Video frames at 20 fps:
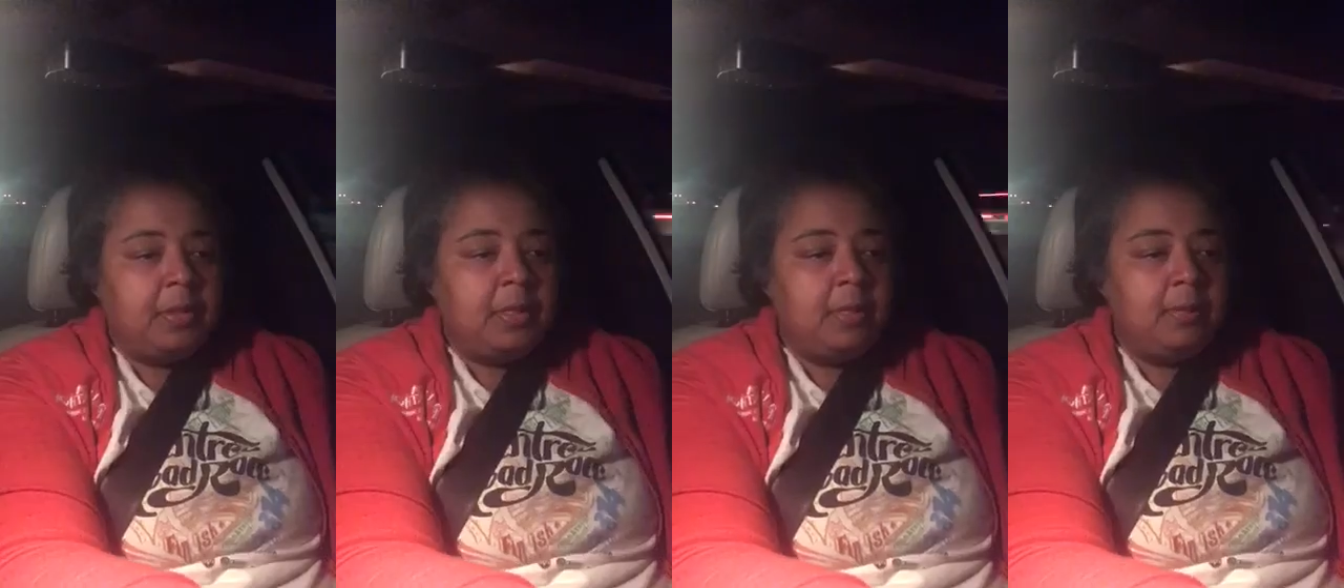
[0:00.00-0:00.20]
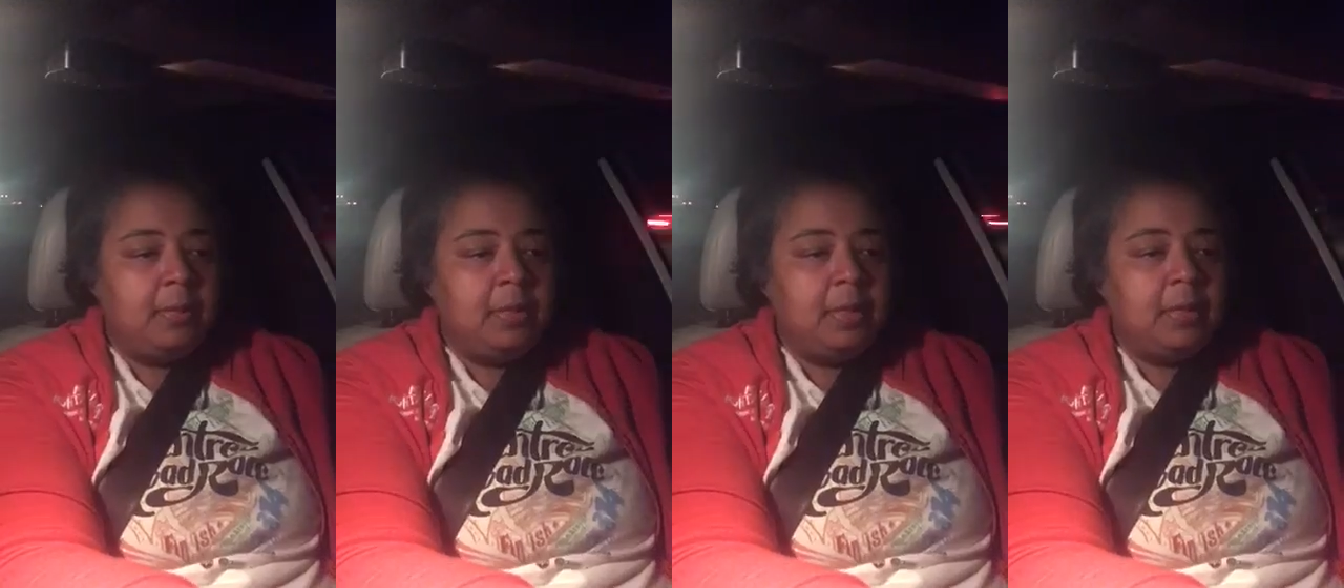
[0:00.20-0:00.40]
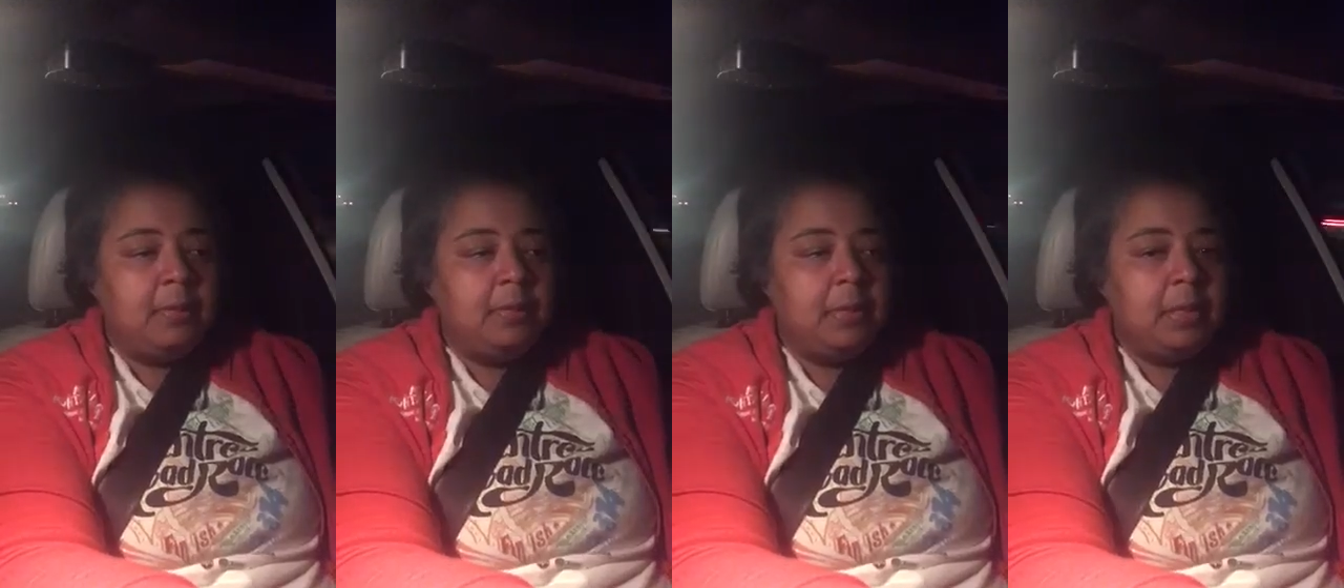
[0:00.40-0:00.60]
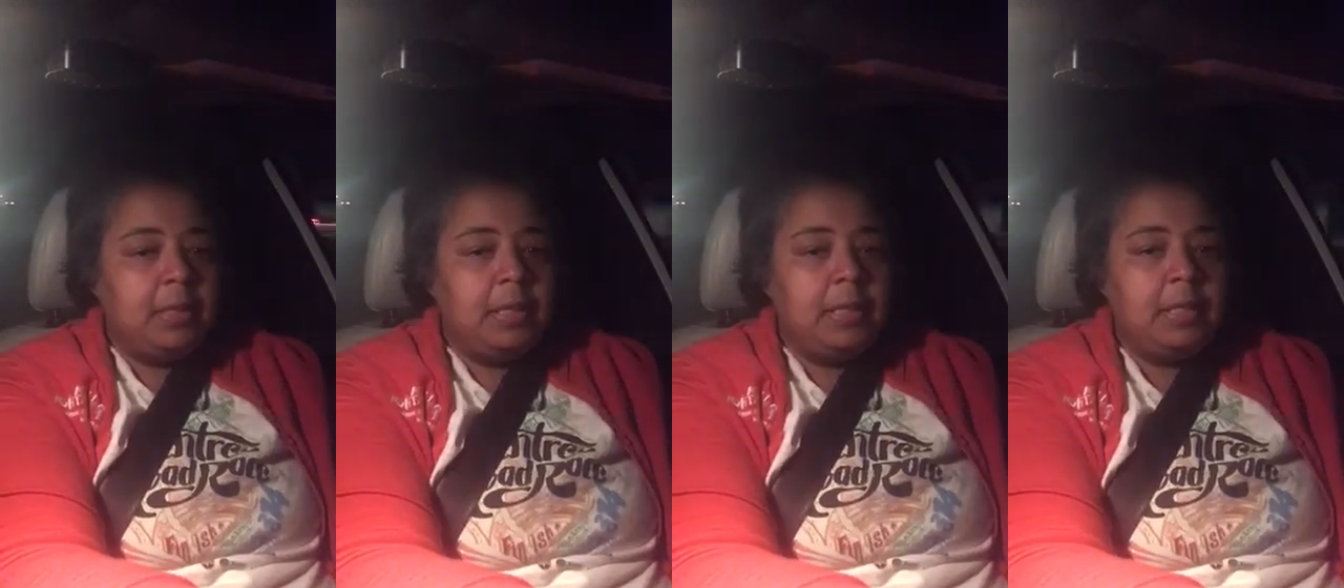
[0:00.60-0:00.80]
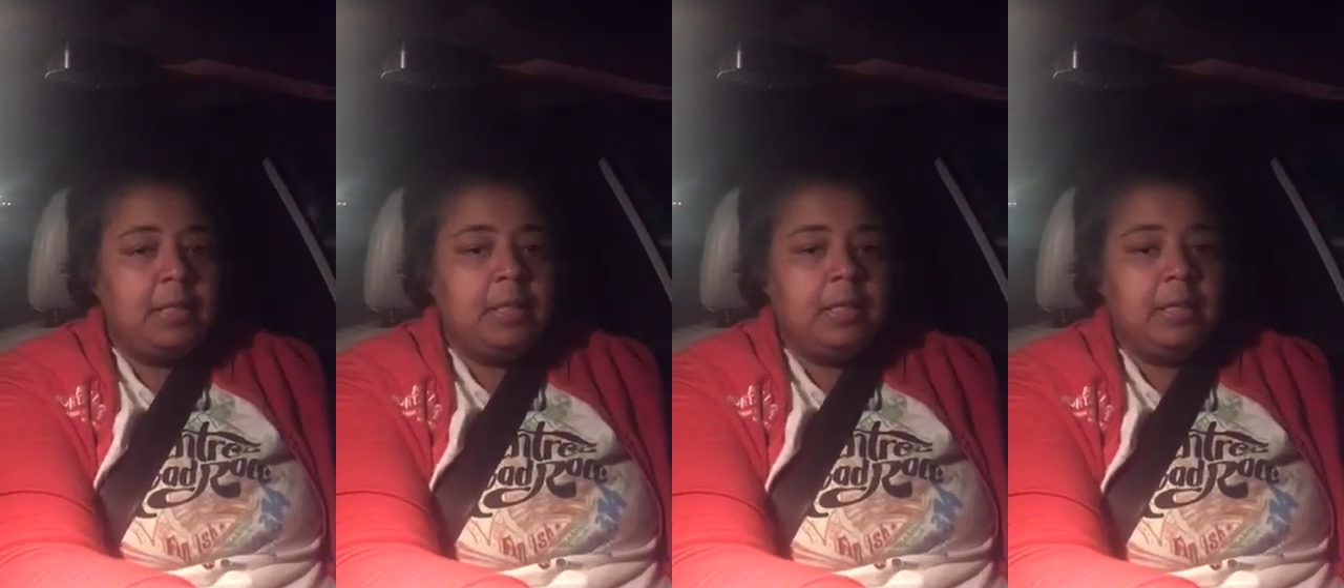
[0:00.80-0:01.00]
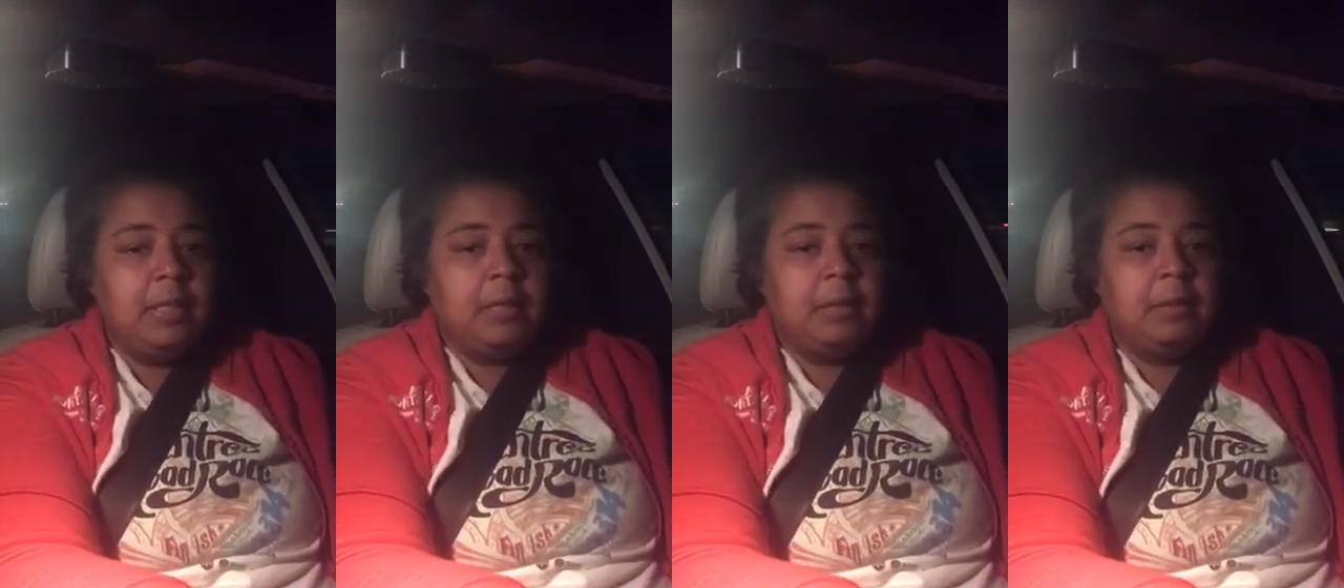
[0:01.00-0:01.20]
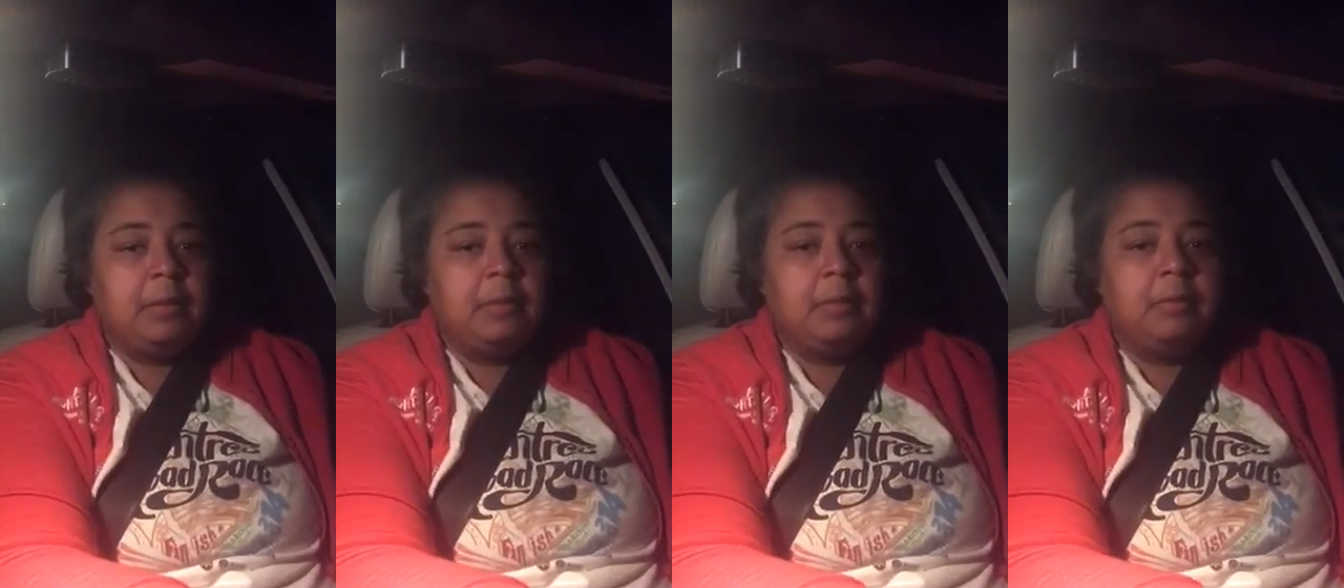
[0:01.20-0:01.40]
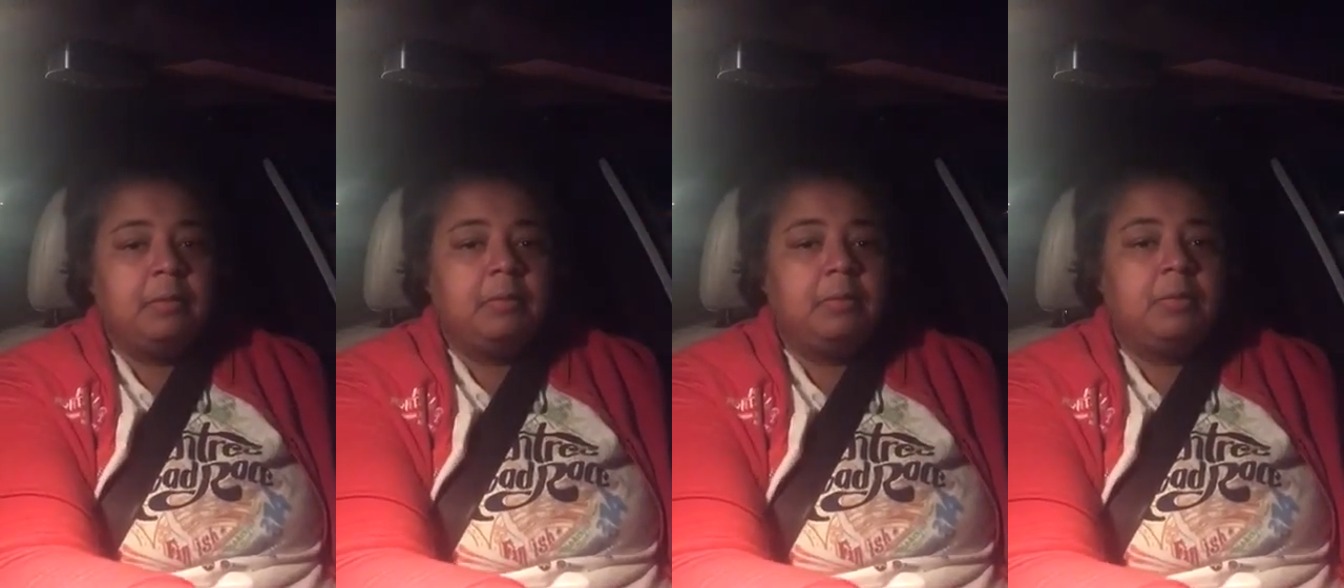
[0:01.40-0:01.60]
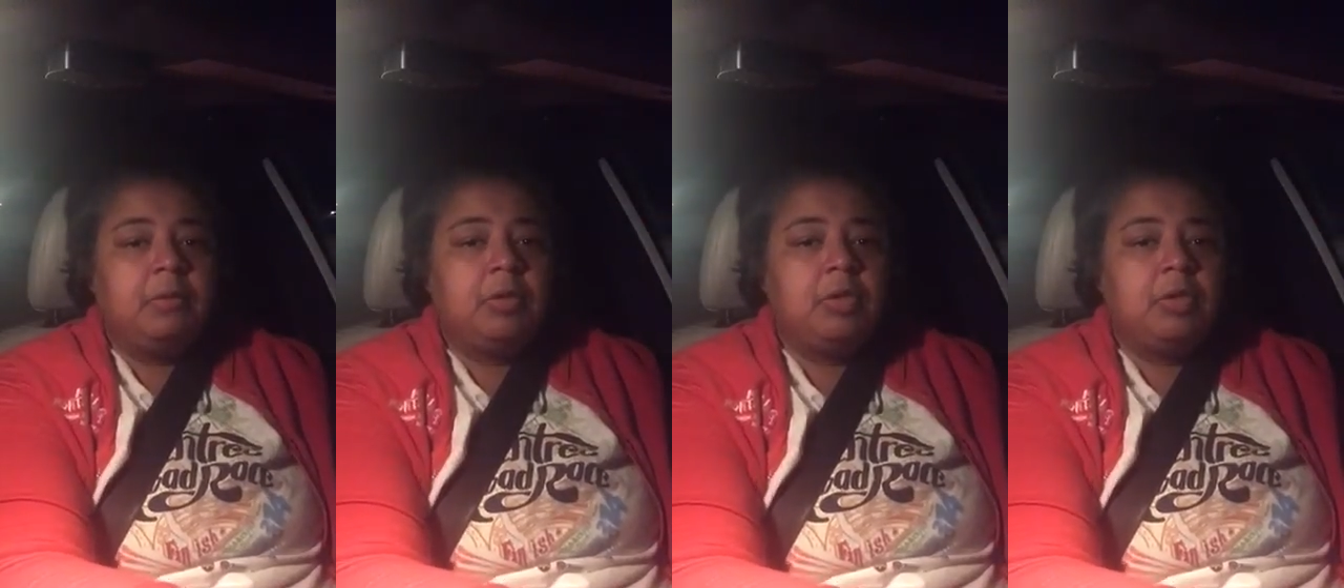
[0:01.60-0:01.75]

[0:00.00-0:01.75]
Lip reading: Oh, well, god dang.